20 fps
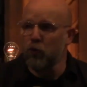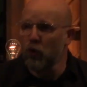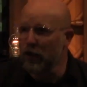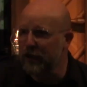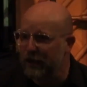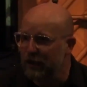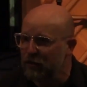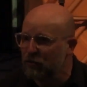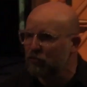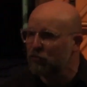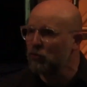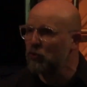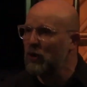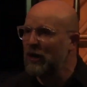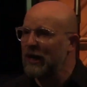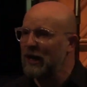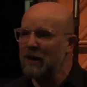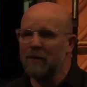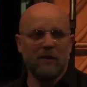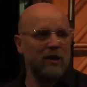working through
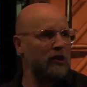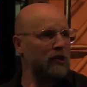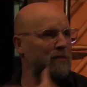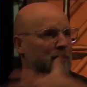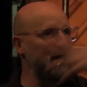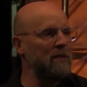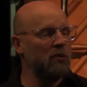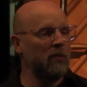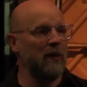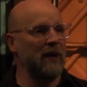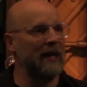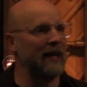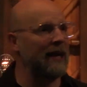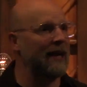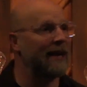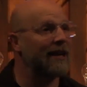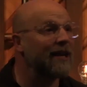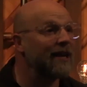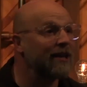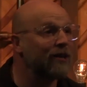him, and there's people being
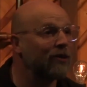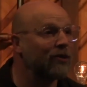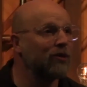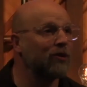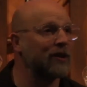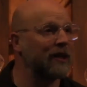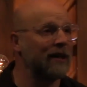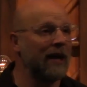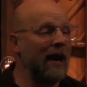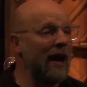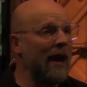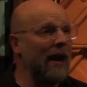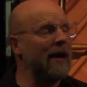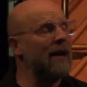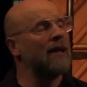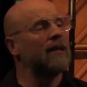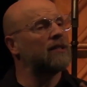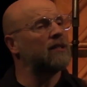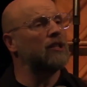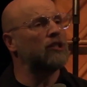healed,
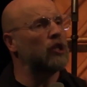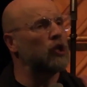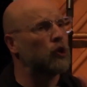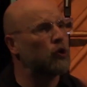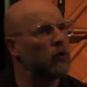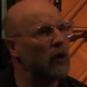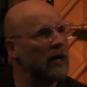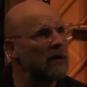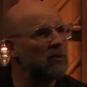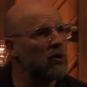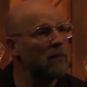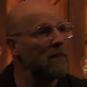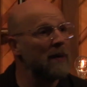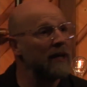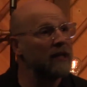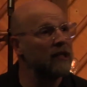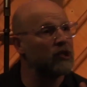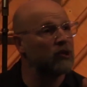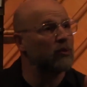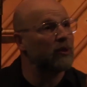and it's this incredible
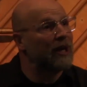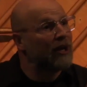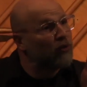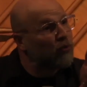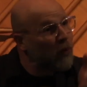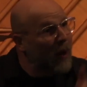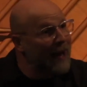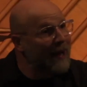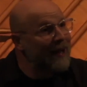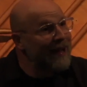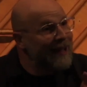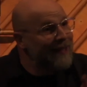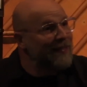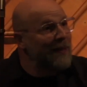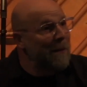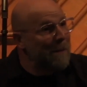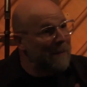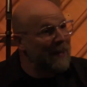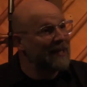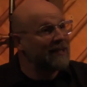ministry. And right in
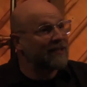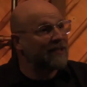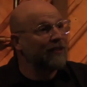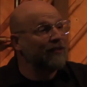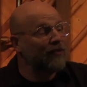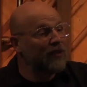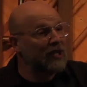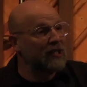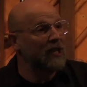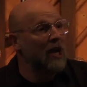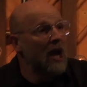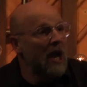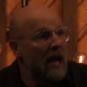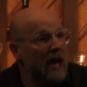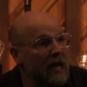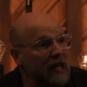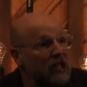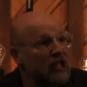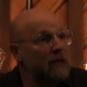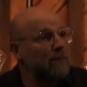the midst of this
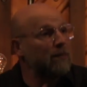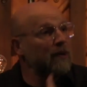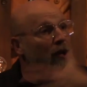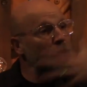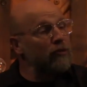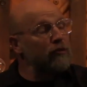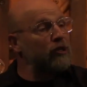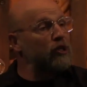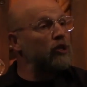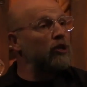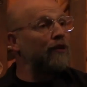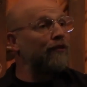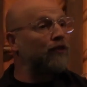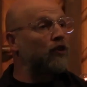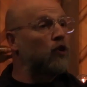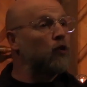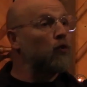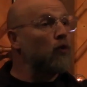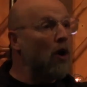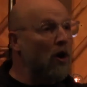explosion
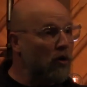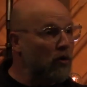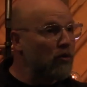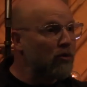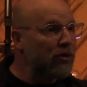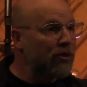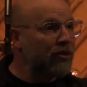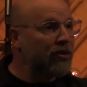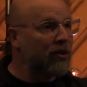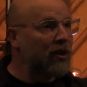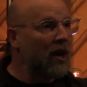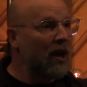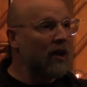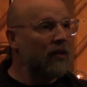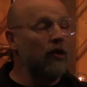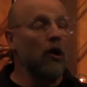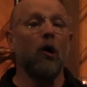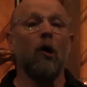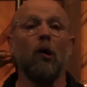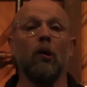of growth,
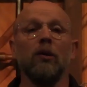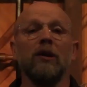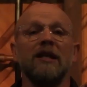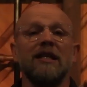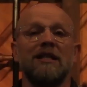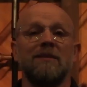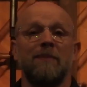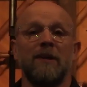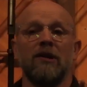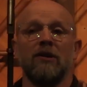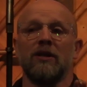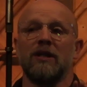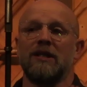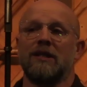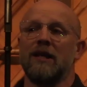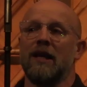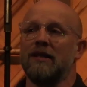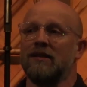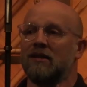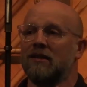the Holy Spirit
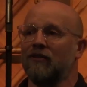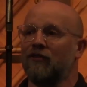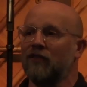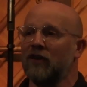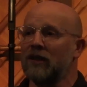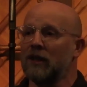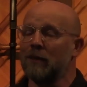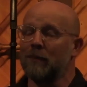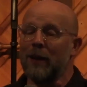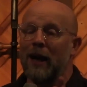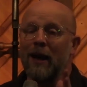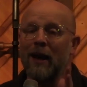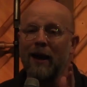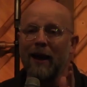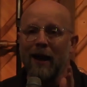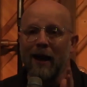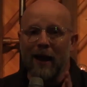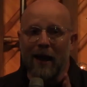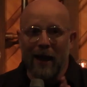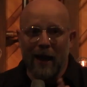says to Philip,
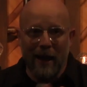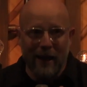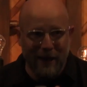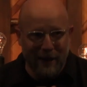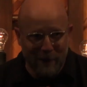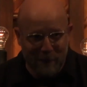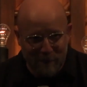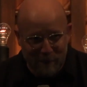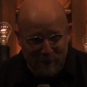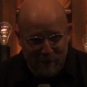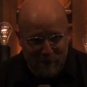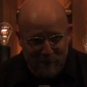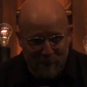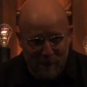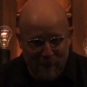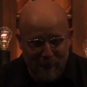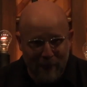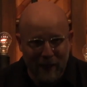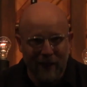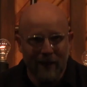hey,
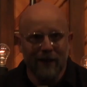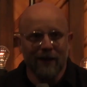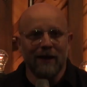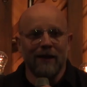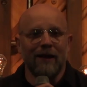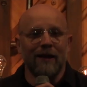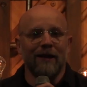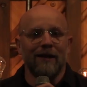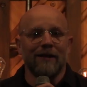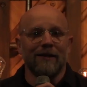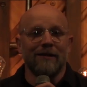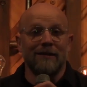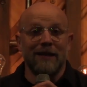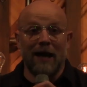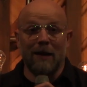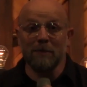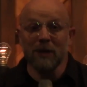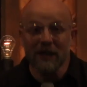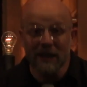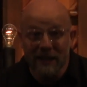
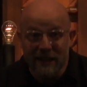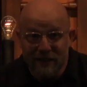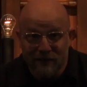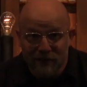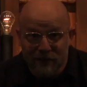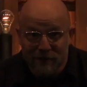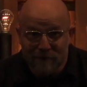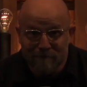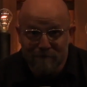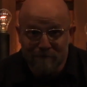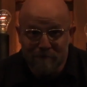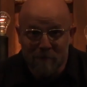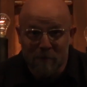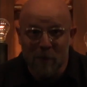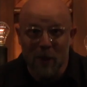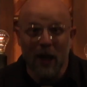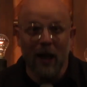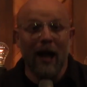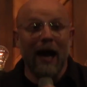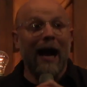time to leave.
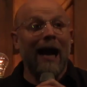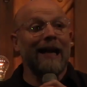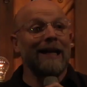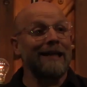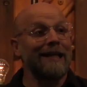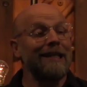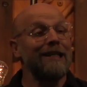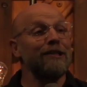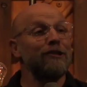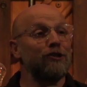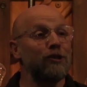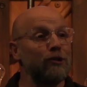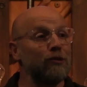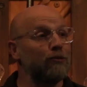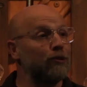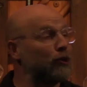I need you